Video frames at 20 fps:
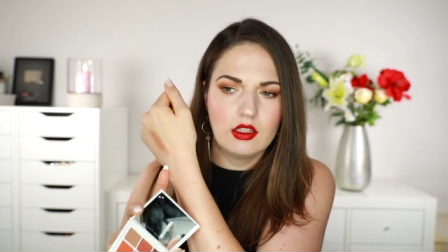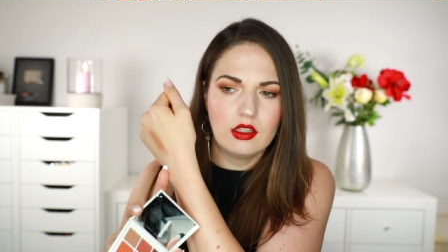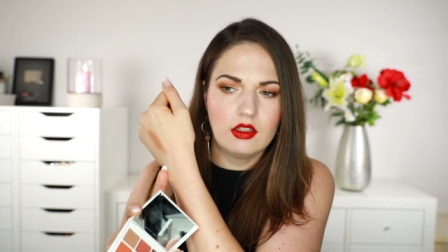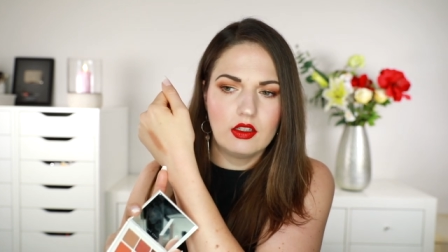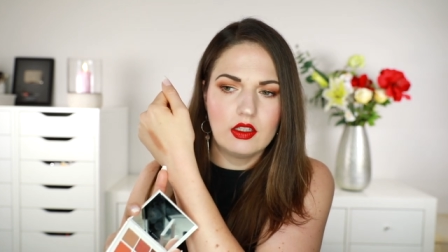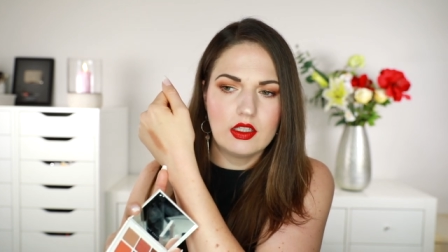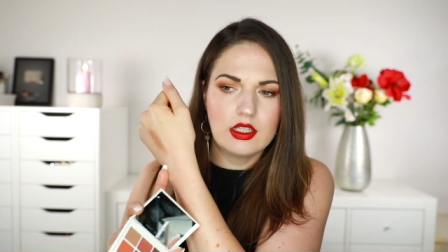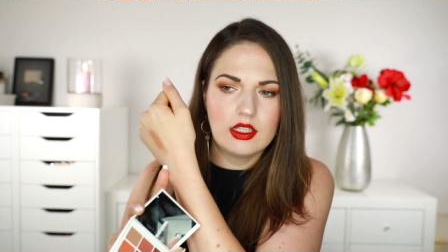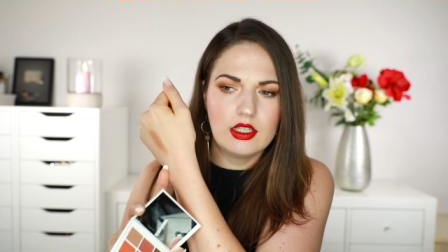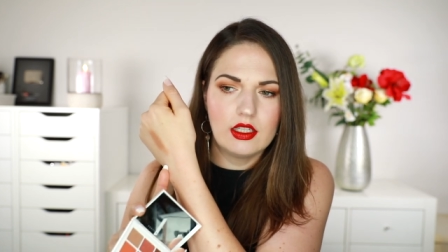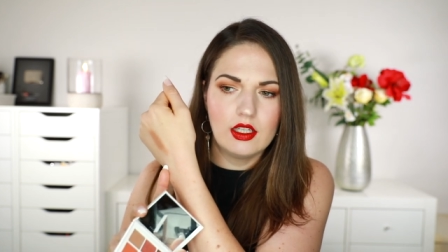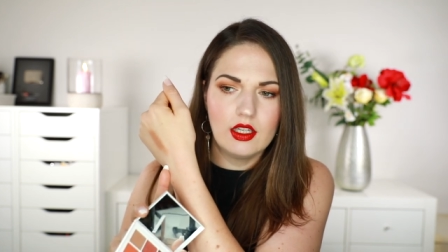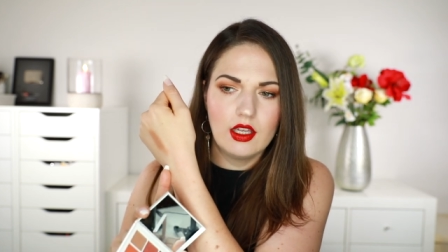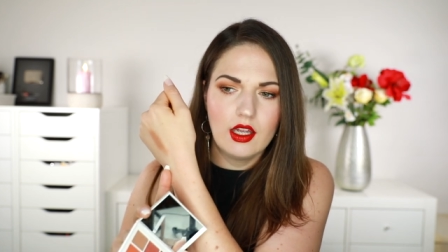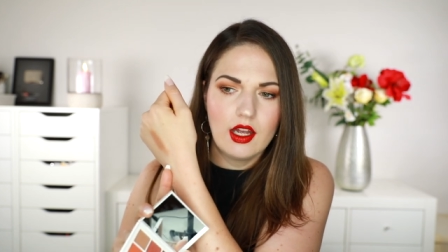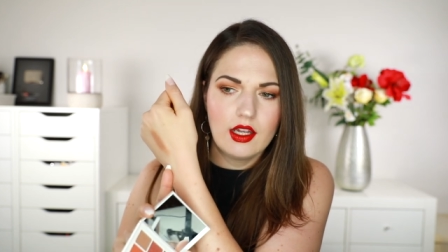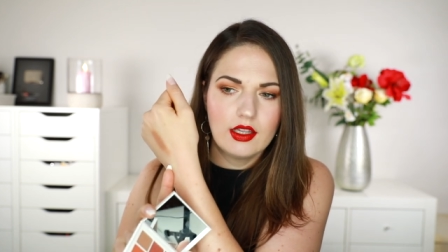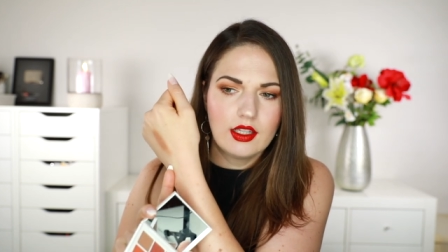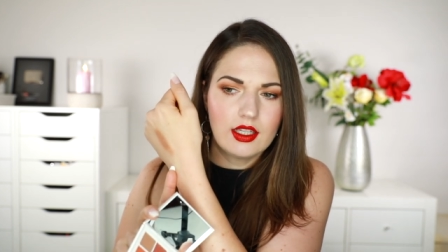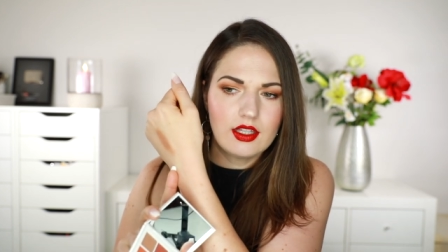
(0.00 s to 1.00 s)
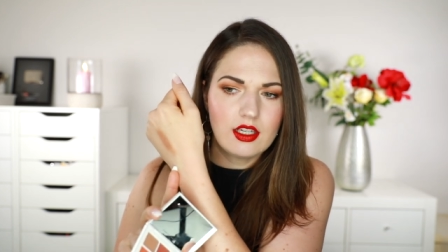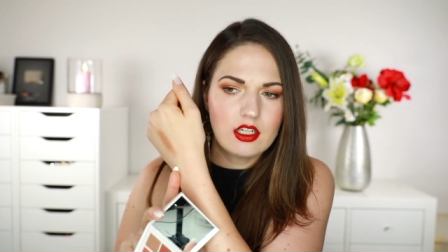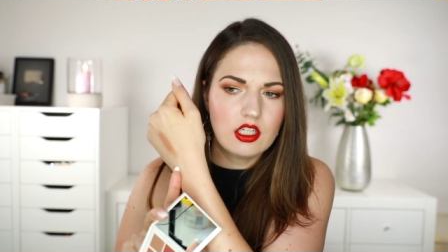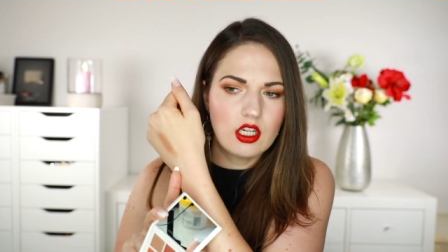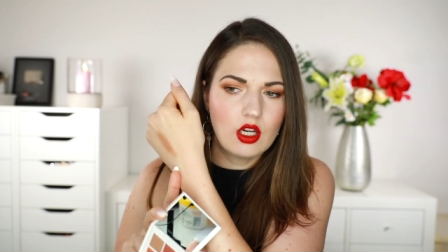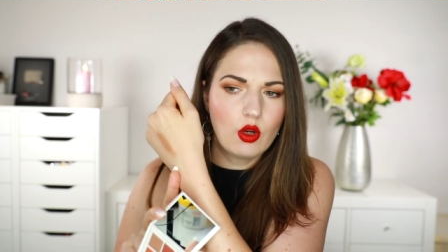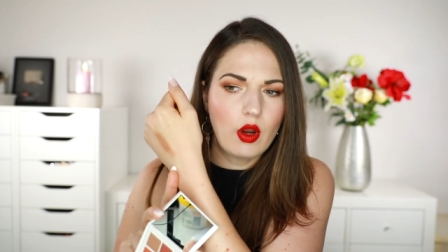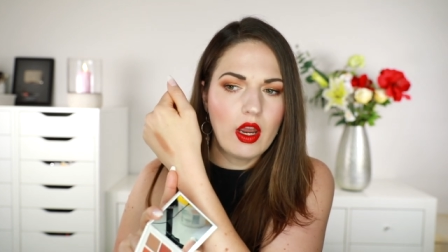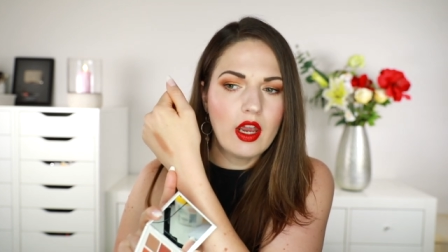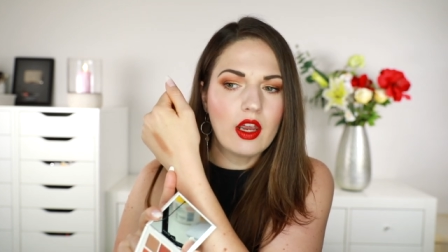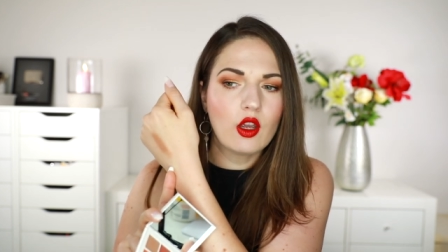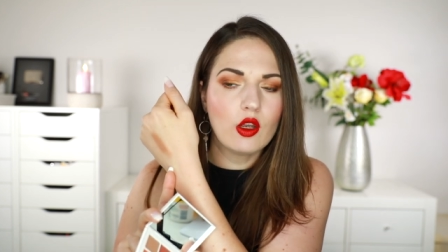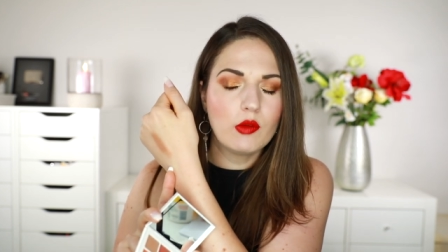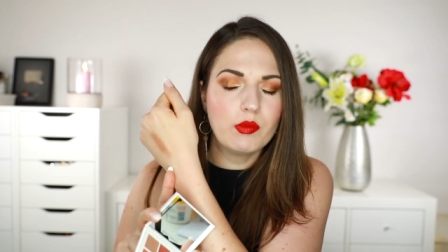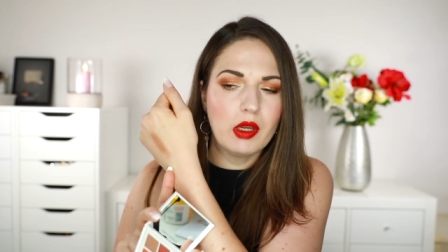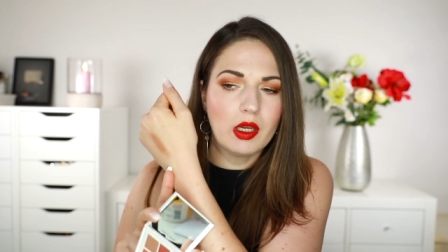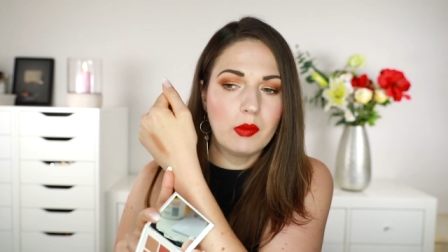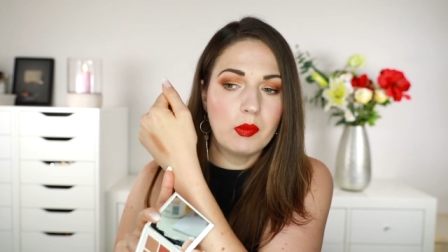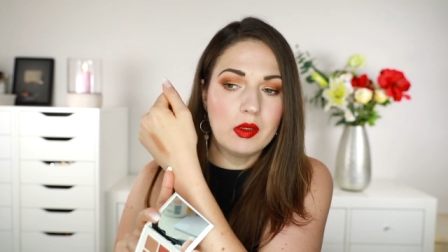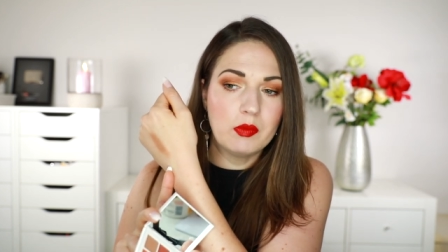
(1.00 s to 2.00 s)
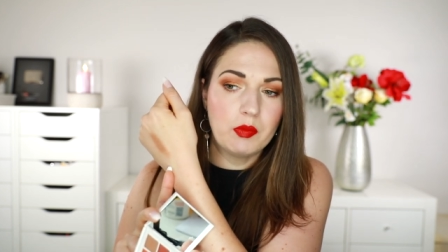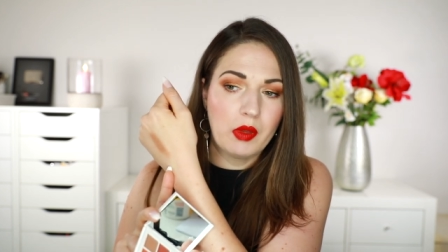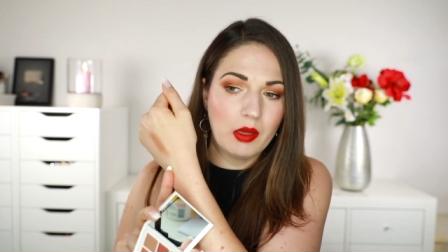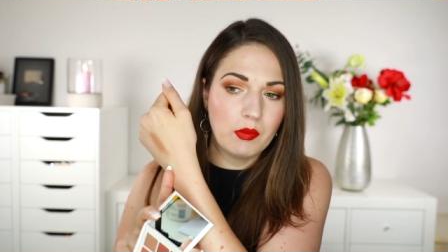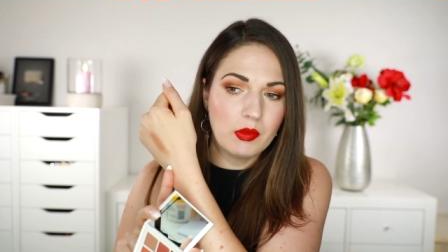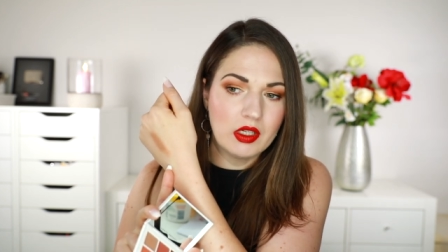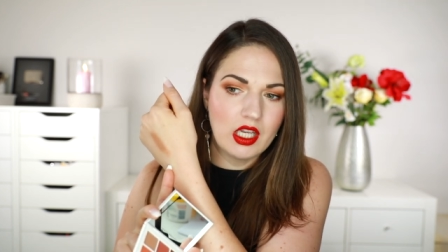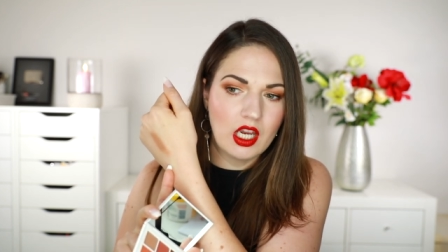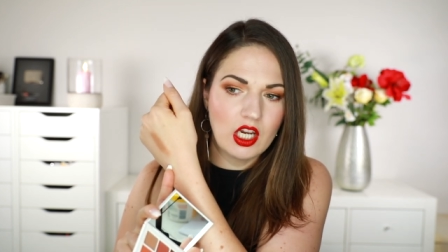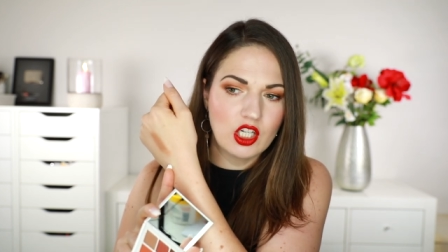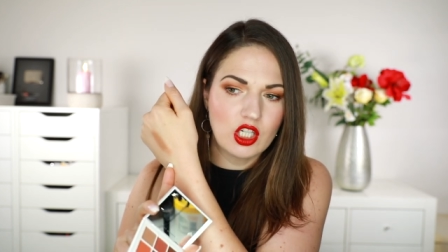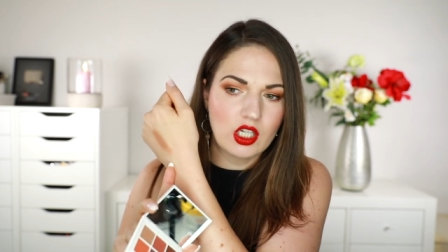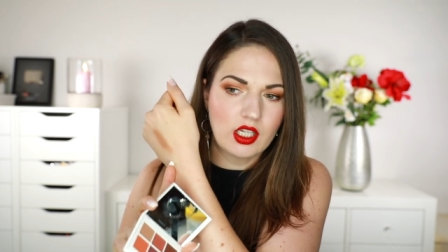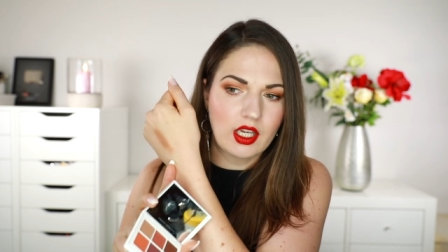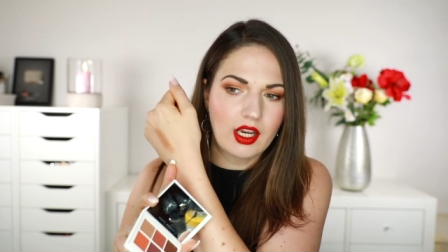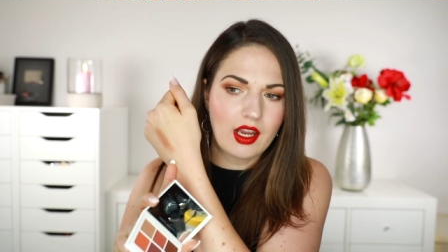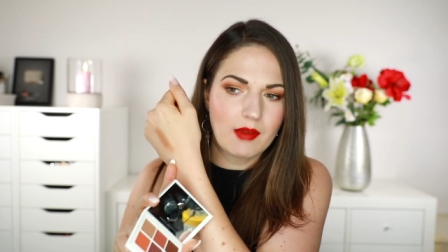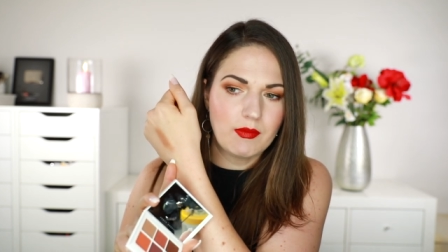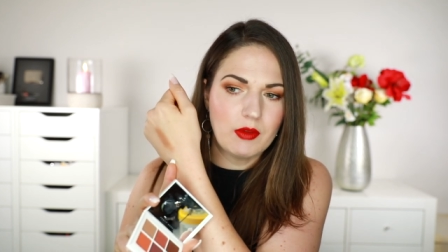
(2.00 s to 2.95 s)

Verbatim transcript: You can see that's actually quite good pigmentation. Like,